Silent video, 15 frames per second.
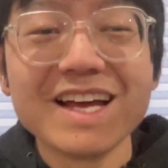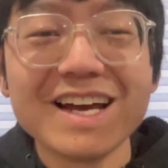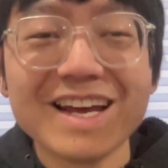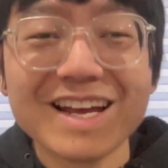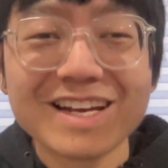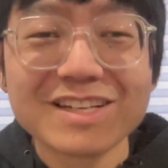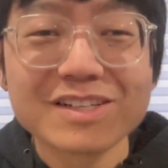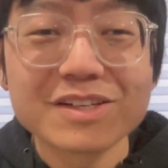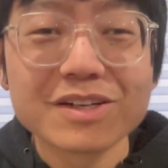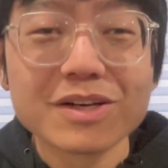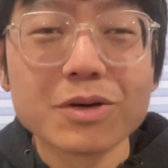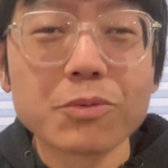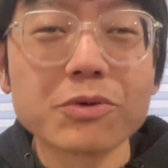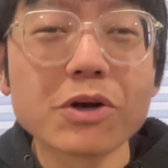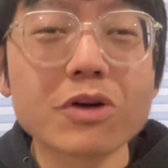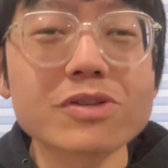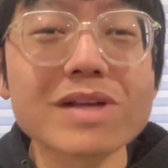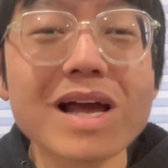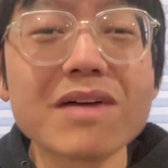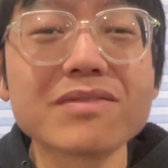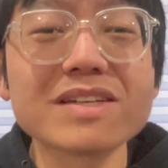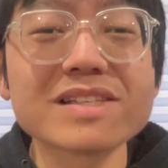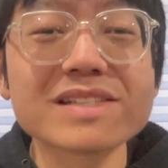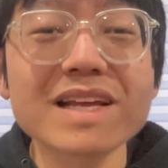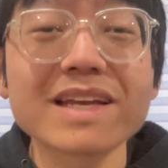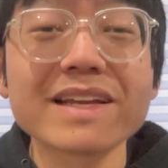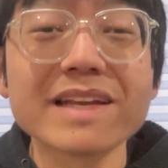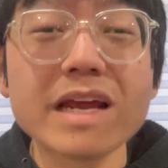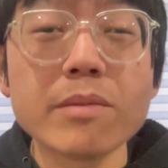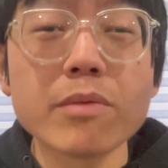And we also have the
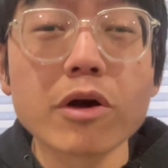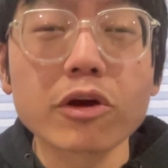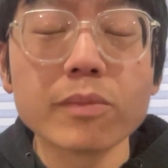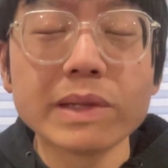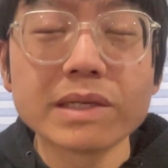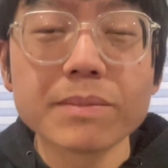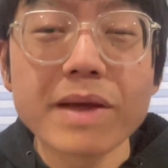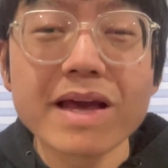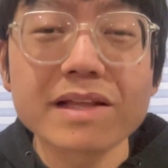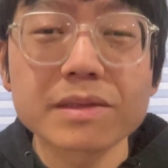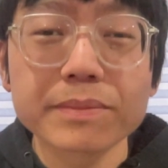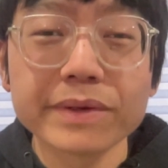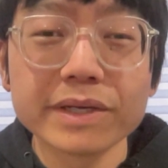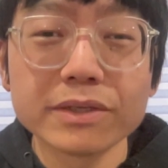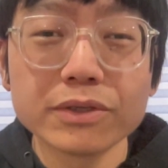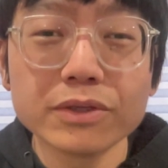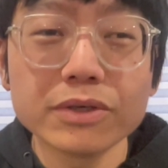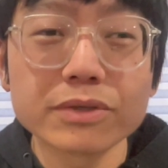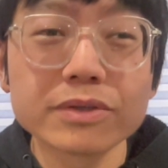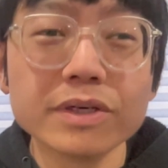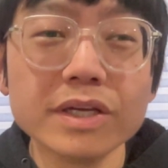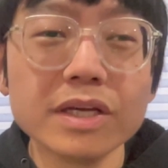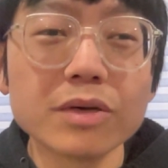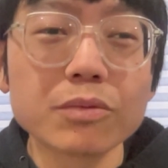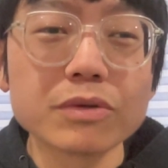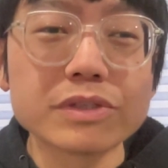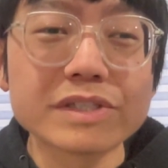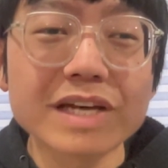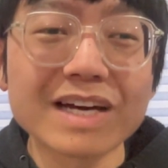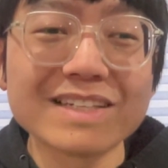second M augmented path P2,
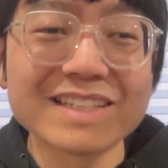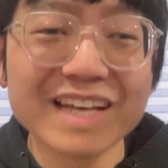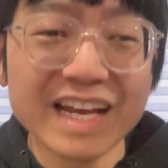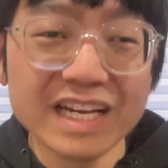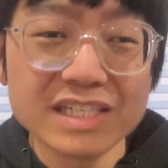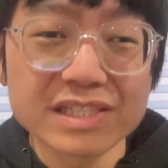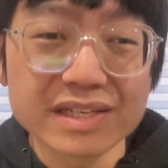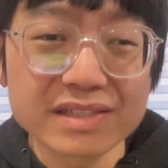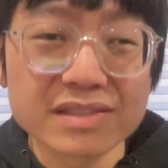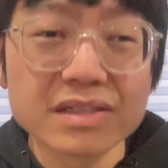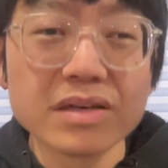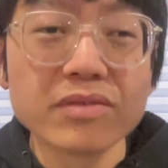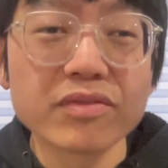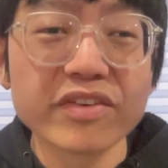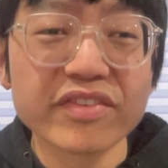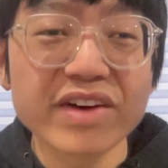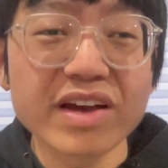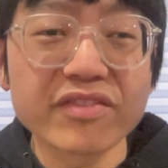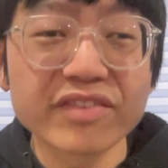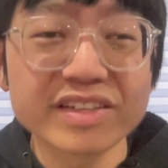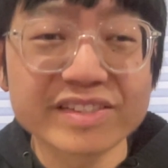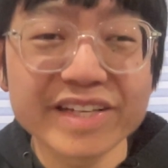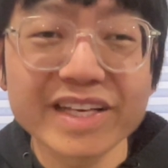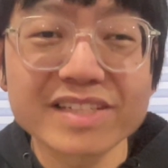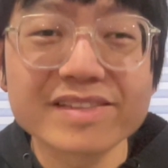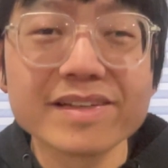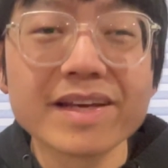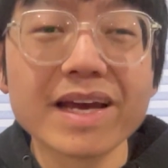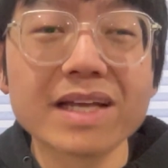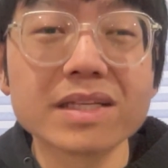which are the edges V5, V6,
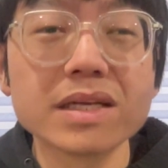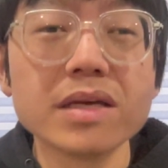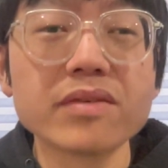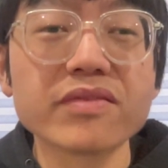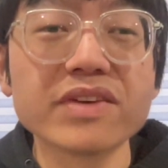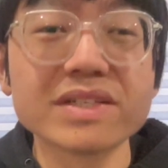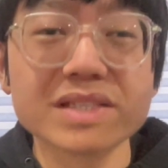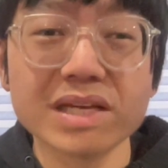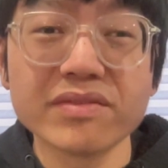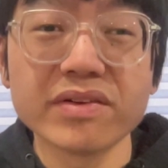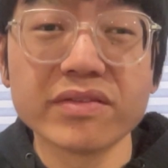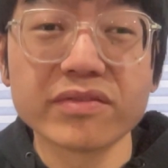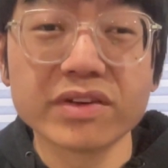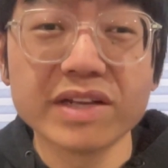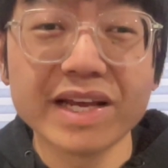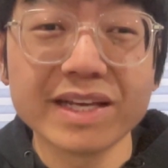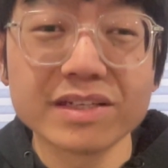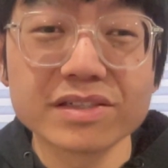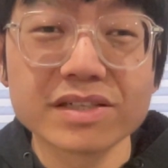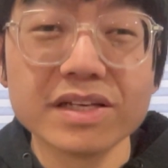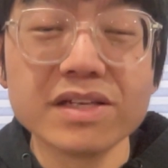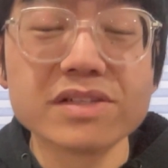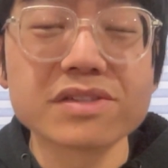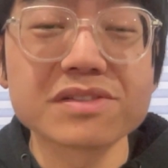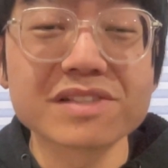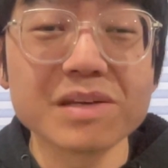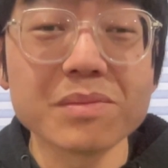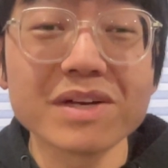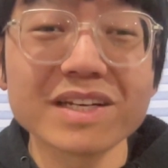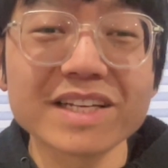and V7, V8. So
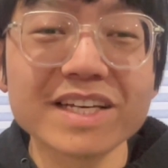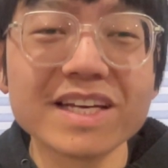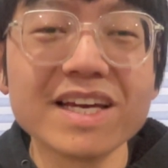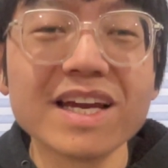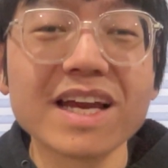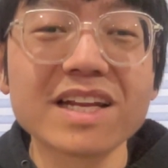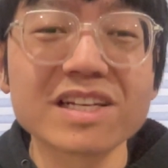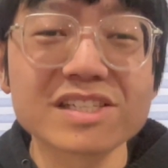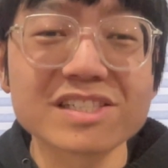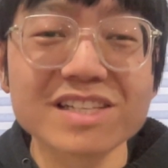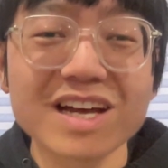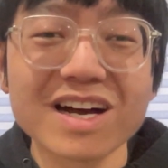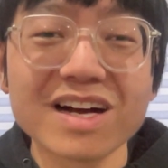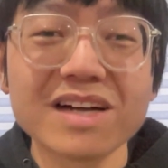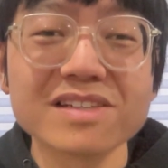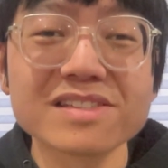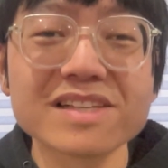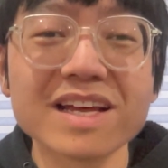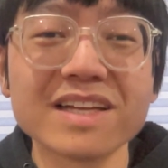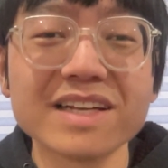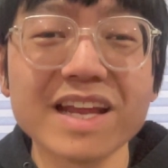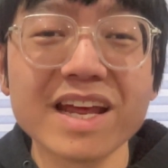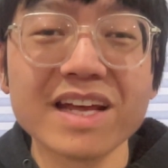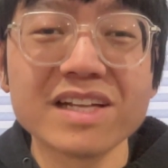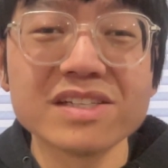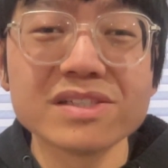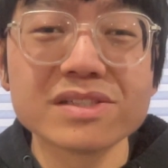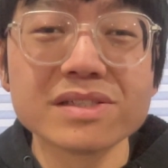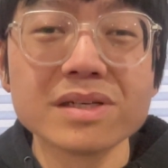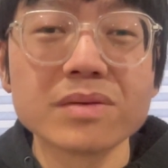similarly, it starts and
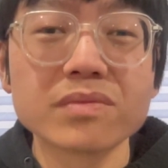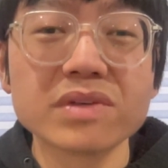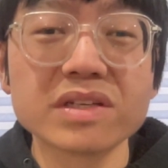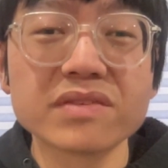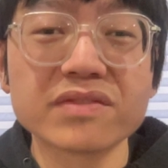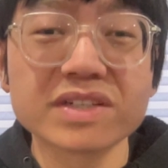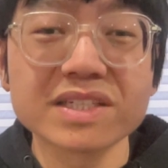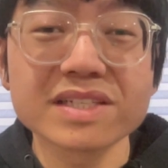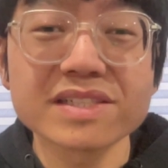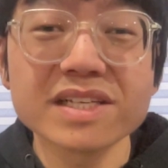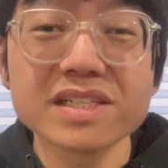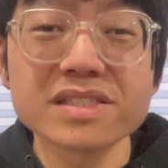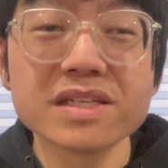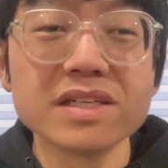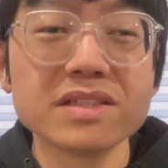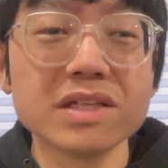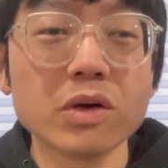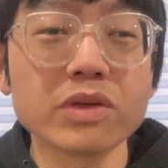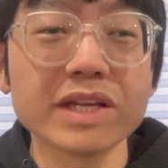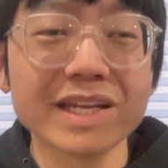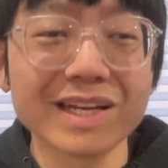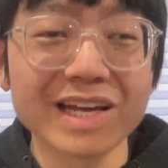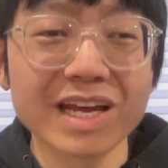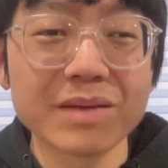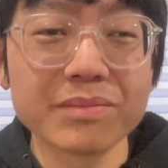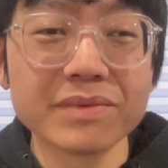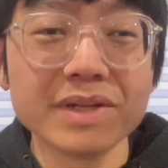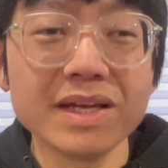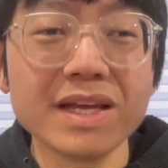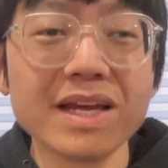ends with the vertices not in
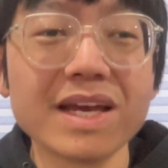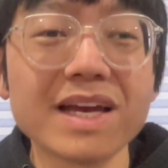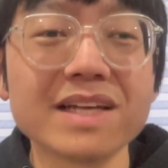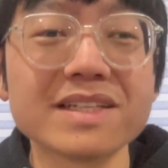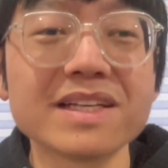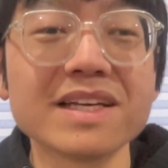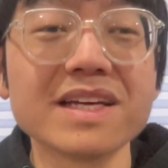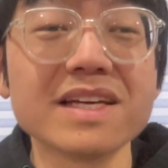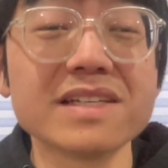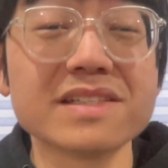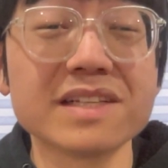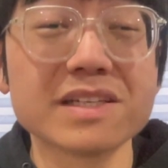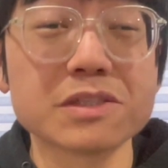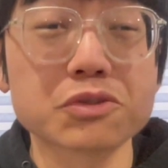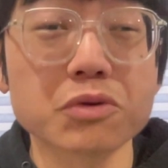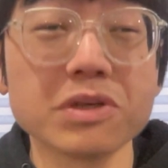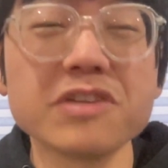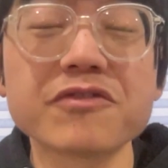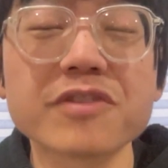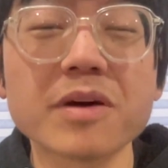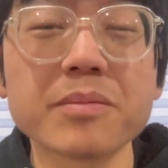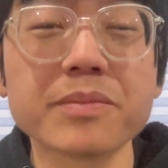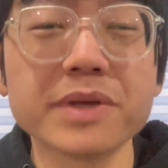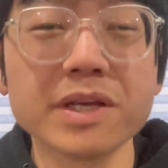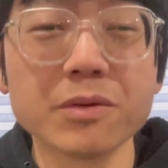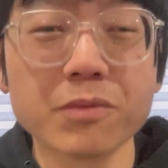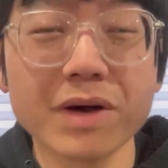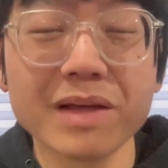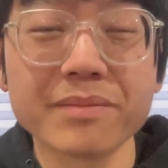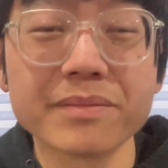M and is disjoint from
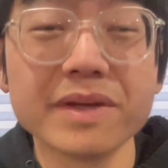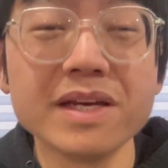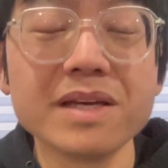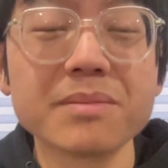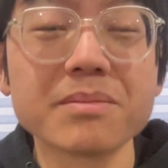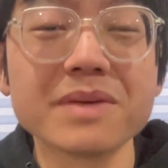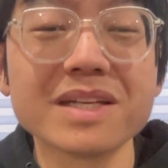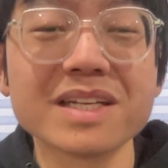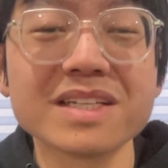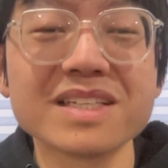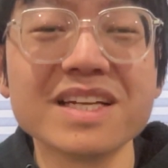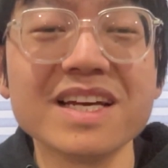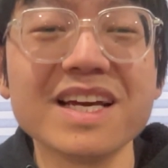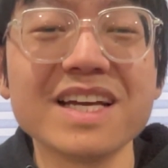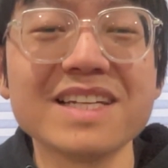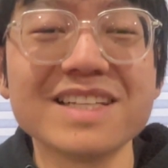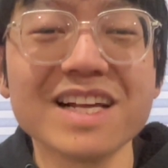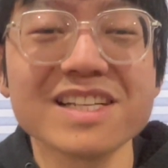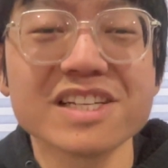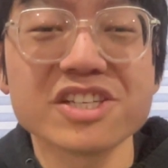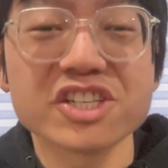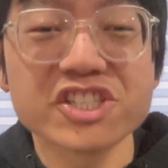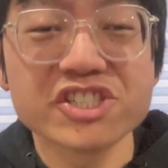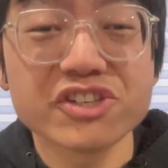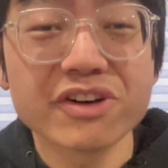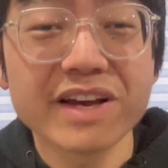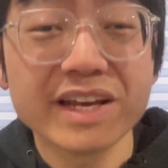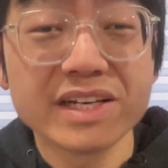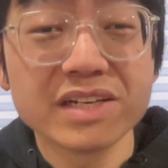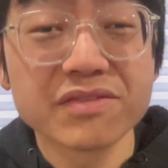P1, meaning it doesn't share
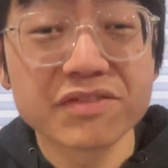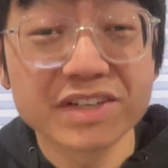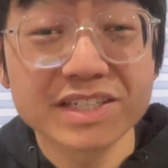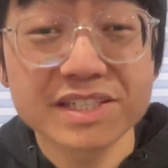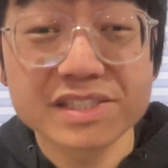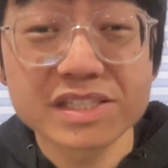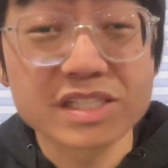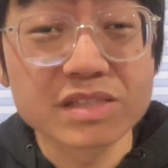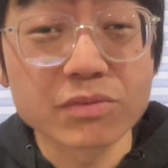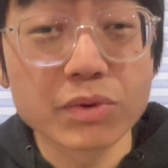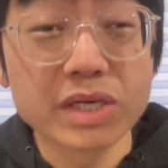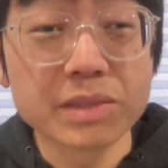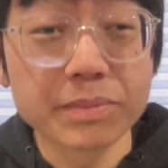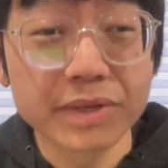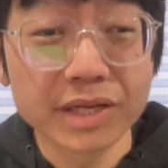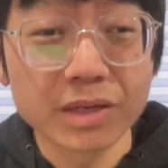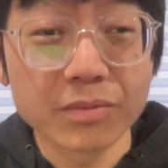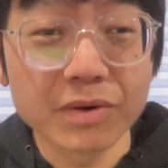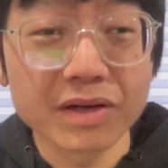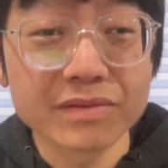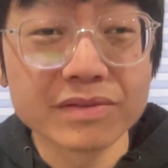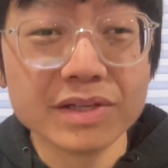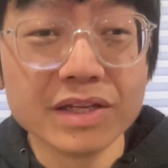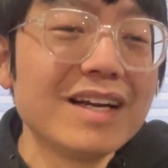any vertices with P1.